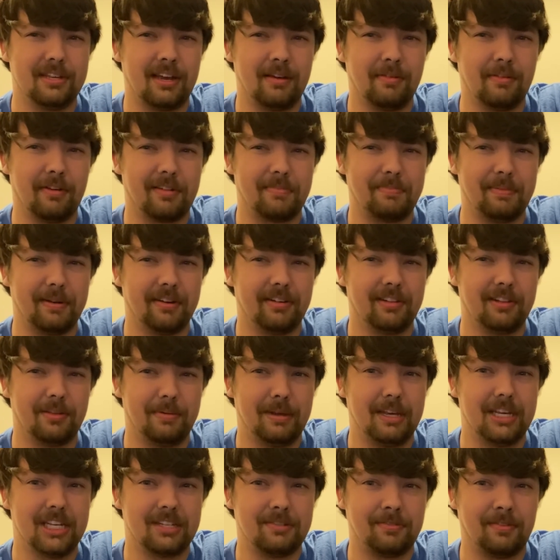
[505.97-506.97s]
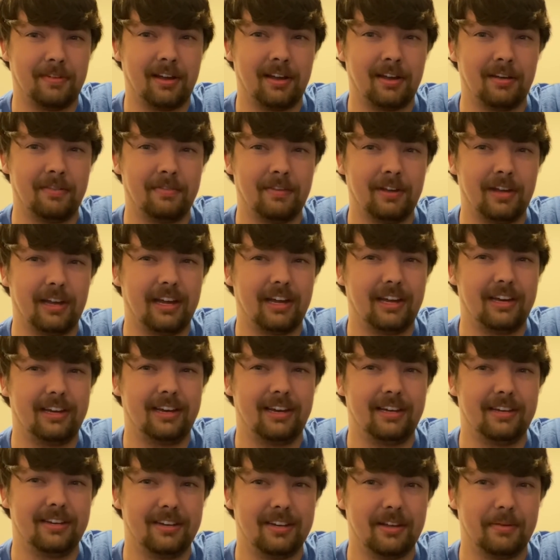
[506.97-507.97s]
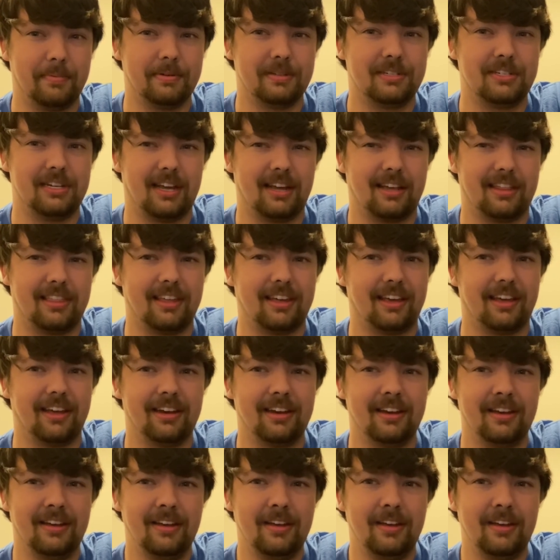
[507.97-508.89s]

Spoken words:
it works better on the PS5. I need to double check that.